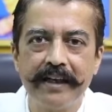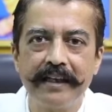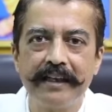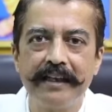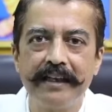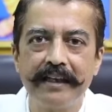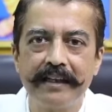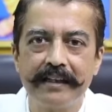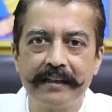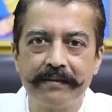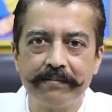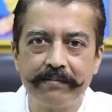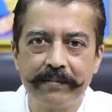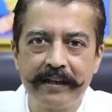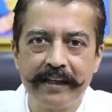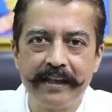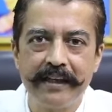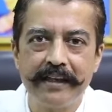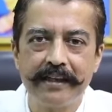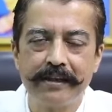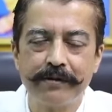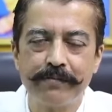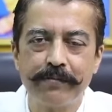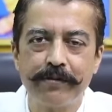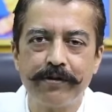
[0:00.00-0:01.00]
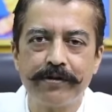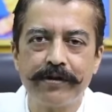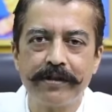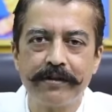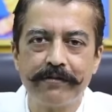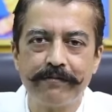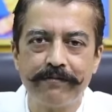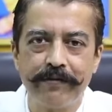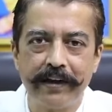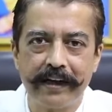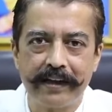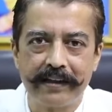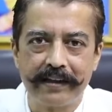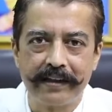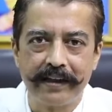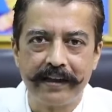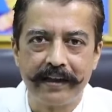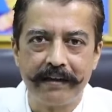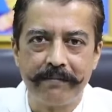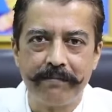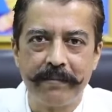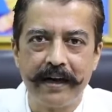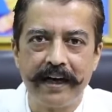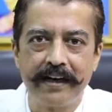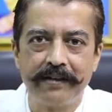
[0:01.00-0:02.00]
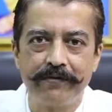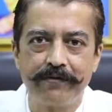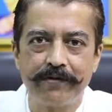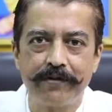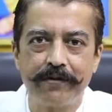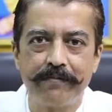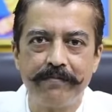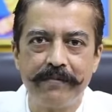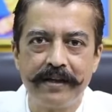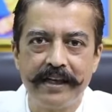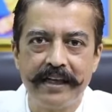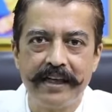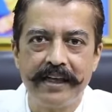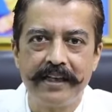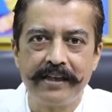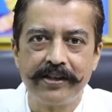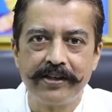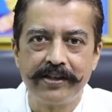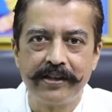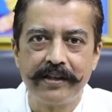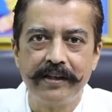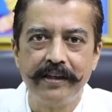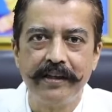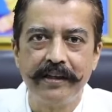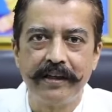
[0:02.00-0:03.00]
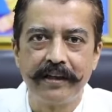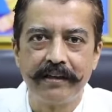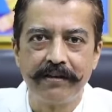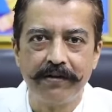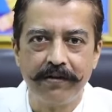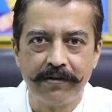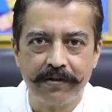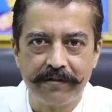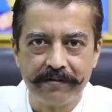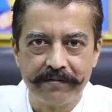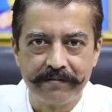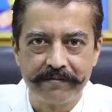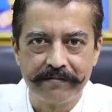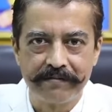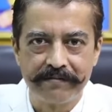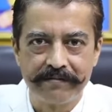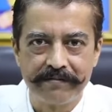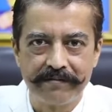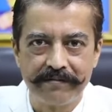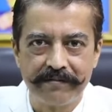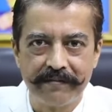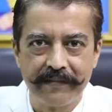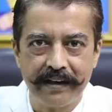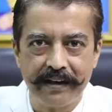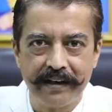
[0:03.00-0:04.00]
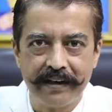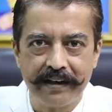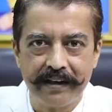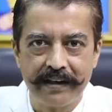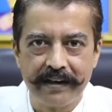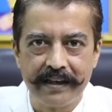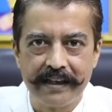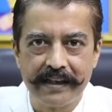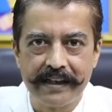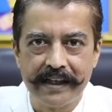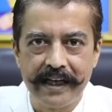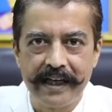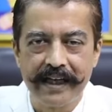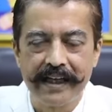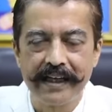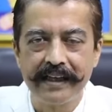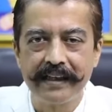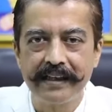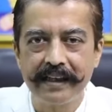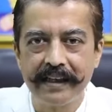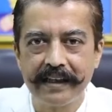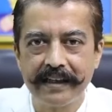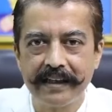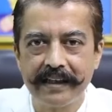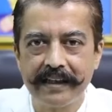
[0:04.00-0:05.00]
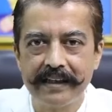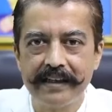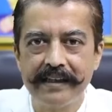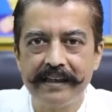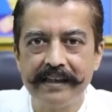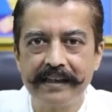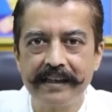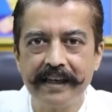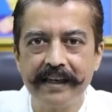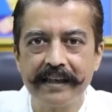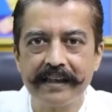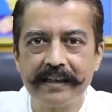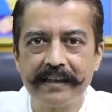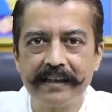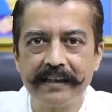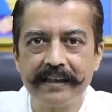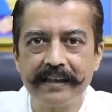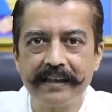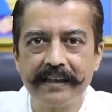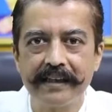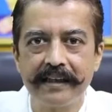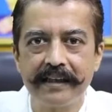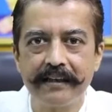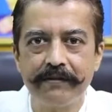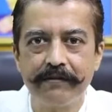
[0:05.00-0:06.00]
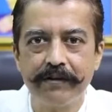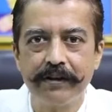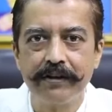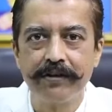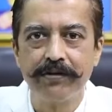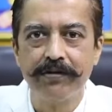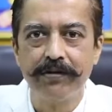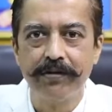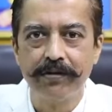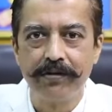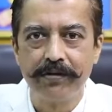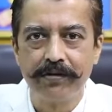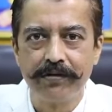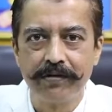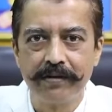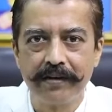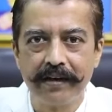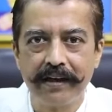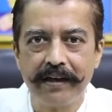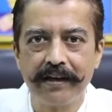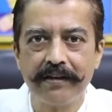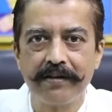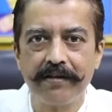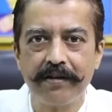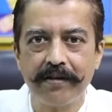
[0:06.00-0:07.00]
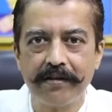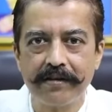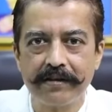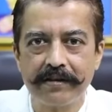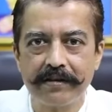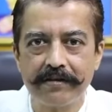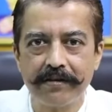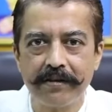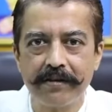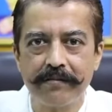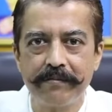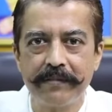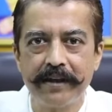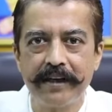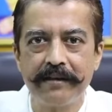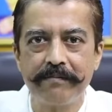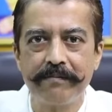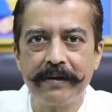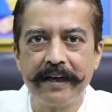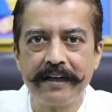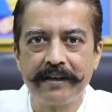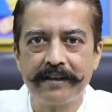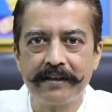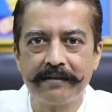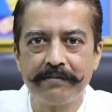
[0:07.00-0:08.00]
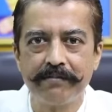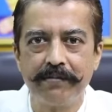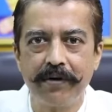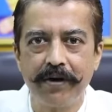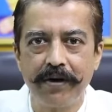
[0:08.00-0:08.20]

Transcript: other predisposing factor apart from DHT alone. The second thing is that even though hair loss or male pattern